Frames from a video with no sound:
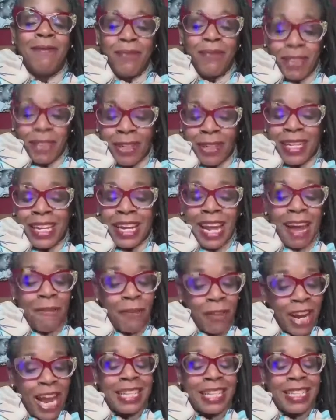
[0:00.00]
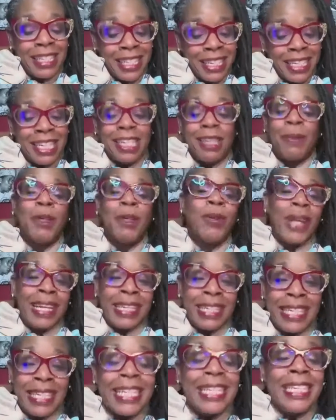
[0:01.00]
you said, I forgot the cents, but you'd be like
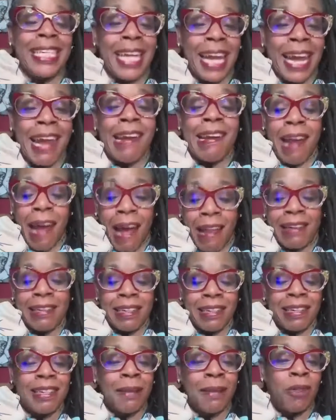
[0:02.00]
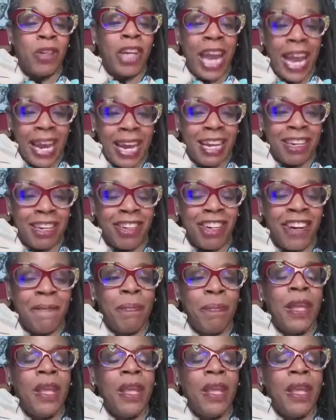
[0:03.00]
$68 and some change.